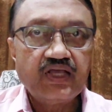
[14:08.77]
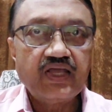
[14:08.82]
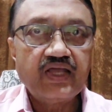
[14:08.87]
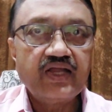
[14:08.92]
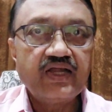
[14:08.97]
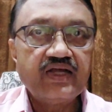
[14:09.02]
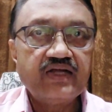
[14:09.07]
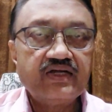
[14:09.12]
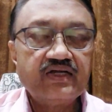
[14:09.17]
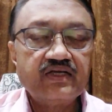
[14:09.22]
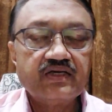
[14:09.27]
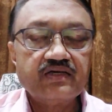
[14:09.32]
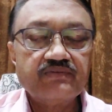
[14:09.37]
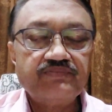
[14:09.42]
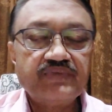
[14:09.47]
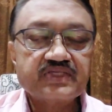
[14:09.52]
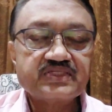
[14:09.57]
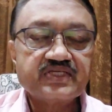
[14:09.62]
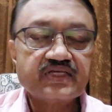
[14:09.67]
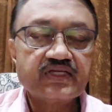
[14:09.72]

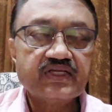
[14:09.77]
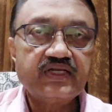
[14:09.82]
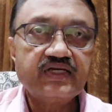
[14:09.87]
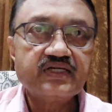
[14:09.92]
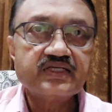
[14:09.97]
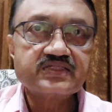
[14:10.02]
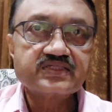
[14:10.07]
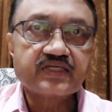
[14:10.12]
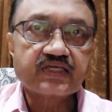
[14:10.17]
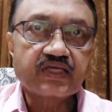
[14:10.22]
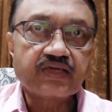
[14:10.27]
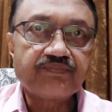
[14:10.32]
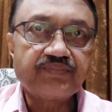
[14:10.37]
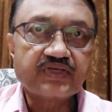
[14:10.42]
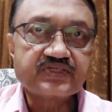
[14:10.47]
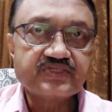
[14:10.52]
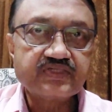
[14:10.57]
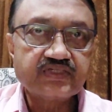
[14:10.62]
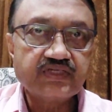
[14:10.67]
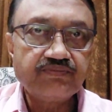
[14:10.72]
And basically it is a
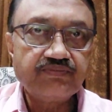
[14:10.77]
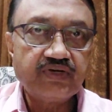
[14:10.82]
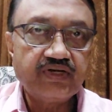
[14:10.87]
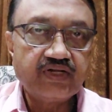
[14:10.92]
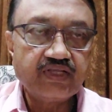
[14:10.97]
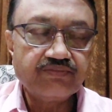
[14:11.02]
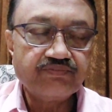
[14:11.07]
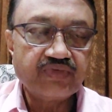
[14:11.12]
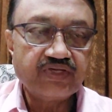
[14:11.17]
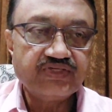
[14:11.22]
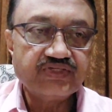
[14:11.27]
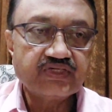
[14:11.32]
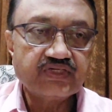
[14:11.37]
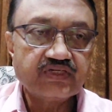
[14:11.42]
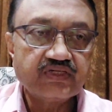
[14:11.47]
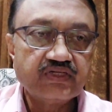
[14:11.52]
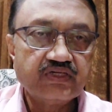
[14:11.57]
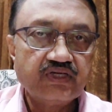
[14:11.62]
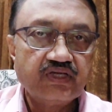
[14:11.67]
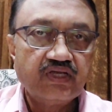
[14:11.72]
capacity building
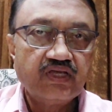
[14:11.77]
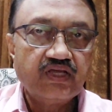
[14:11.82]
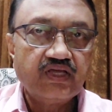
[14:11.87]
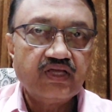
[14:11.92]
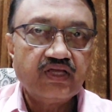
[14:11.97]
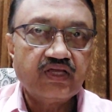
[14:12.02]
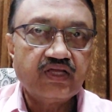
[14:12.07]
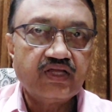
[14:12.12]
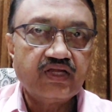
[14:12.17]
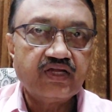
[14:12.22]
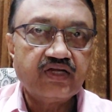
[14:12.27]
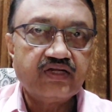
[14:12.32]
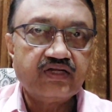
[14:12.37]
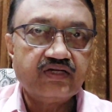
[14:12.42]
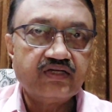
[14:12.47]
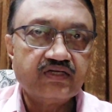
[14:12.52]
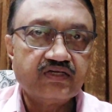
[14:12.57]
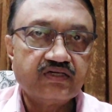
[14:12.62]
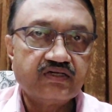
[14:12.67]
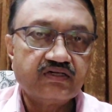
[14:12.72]
measure,
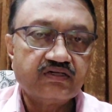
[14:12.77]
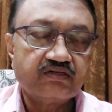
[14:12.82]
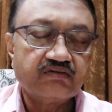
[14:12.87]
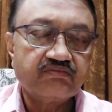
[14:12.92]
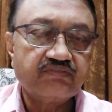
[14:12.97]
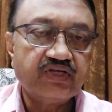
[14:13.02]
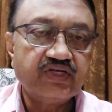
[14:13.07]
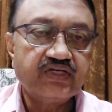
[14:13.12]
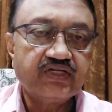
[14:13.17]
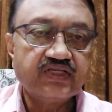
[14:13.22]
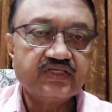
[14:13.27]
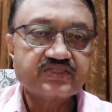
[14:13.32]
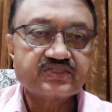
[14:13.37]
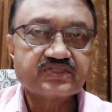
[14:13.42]
and it